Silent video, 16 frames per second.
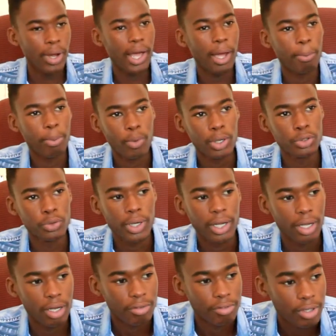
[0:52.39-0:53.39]
happened? What do I
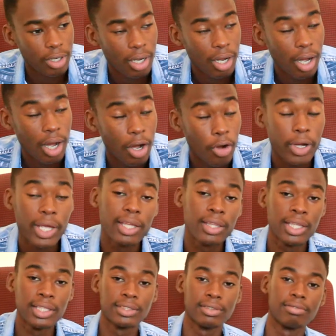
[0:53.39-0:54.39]
have? Okay,
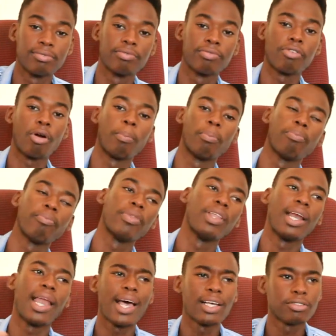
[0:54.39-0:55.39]
this is from the
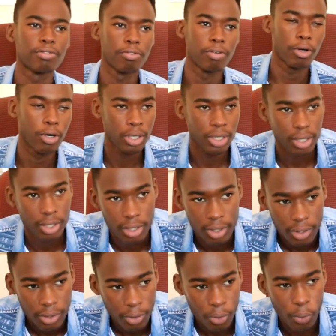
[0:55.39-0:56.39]
last vlog
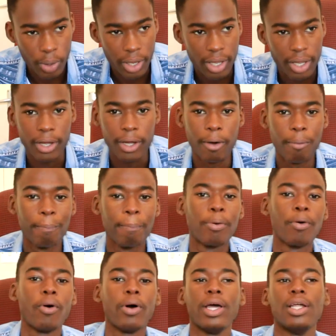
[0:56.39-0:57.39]
where
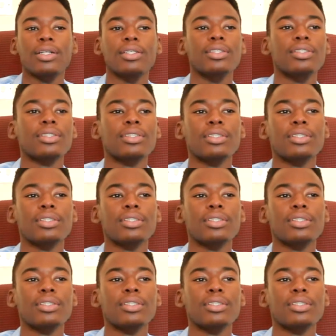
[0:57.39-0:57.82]
Mpo and